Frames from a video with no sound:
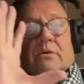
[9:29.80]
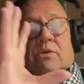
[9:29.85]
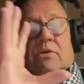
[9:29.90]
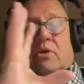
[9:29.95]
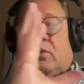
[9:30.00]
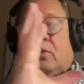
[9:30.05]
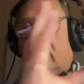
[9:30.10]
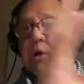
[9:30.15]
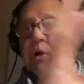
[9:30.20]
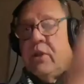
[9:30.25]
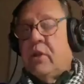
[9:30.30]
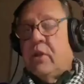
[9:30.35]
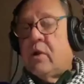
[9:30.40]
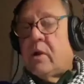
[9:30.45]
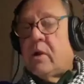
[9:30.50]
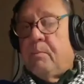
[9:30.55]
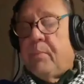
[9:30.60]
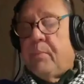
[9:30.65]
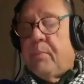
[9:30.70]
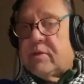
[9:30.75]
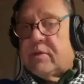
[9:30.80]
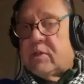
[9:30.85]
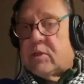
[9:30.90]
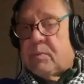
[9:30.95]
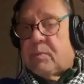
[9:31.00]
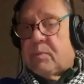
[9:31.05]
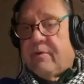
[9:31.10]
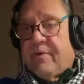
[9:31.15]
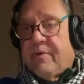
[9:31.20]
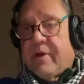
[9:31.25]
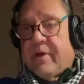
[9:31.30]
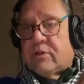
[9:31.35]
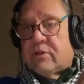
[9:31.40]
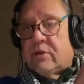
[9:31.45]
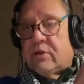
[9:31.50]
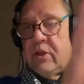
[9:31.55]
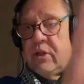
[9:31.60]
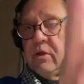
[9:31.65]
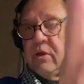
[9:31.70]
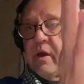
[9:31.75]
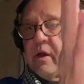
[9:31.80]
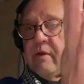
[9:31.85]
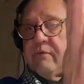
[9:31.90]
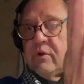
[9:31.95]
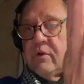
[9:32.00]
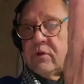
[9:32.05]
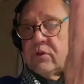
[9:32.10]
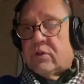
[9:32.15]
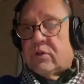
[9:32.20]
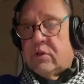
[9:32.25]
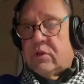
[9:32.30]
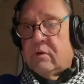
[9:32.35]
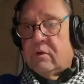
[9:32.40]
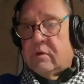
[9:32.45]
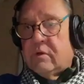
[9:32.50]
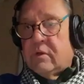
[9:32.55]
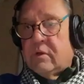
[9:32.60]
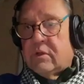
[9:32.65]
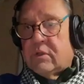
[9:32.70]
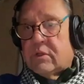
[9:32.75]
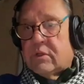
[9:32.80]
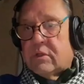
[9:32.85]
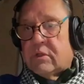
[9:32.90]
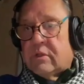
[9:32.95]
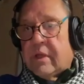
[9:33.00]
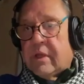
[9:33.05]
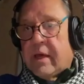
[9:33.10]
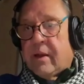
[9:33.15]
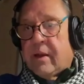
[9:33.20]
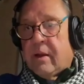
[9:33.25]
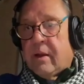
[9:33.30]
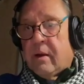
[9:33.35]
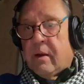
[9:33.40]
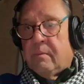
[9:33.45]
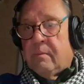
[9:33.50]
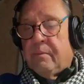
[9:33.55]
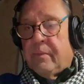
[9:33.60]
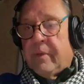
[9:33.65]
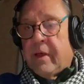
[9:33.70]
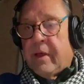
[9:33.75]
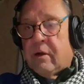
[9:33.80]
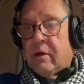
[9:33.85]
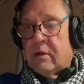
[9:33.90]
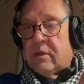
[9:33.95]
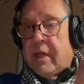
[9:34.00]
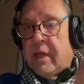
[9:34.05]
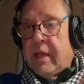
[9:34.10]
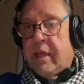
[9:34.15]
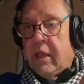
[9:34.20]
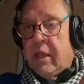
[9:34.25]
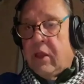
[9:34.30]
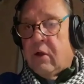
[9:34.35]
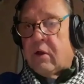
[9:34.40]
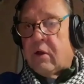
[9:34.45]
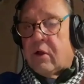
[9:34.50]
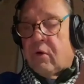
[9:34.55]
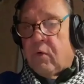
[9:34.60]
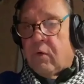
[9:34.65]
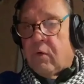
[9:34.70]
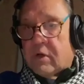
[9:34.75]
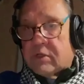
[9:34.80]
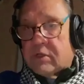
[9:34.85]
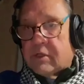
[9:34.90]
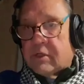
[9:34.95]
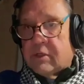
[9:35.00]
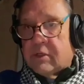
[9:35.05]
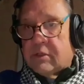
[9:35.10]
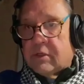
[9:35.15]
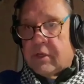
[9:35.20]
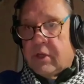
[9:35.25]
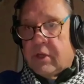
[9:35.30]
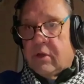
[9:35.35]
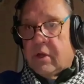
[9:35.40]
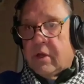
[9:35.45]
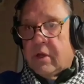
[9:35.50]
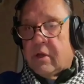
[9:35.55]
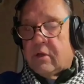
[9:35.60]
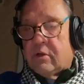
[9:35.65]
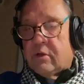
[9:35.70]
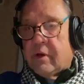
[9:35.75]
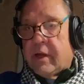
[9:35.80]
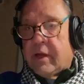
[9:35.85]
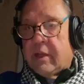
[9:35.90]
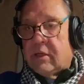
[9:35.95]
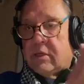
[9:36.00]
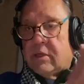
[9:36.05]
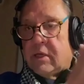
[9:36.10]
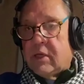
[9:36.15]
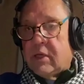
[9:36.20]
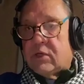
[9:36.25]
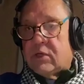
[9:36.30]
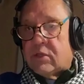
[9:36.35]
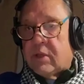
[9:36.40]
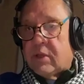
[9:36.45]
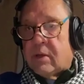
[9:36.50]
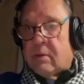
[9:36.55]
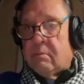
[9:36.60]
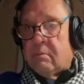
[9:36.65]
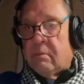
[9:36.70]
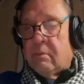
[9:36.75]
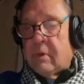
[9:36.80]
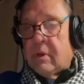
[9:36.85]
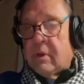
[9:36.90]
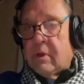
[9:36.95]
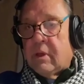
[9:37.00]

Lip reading: So when you're a business professor, you have your students that are taking your courses and you're going to try and teach them